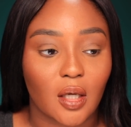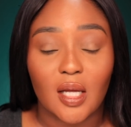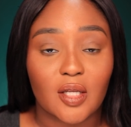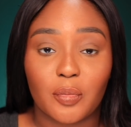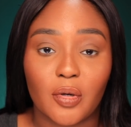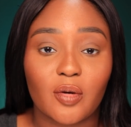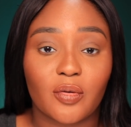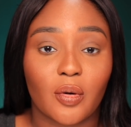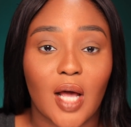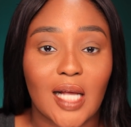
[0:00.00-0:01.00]
It's
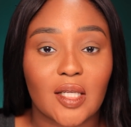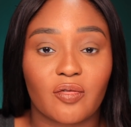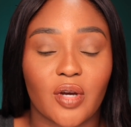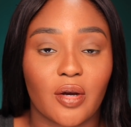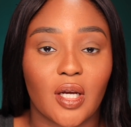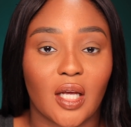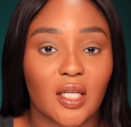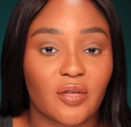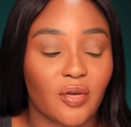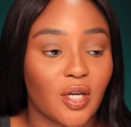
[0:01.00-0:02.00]
beautiful. It has a very
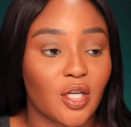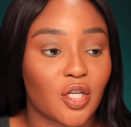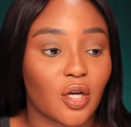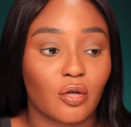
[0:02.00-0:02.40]
nice finish.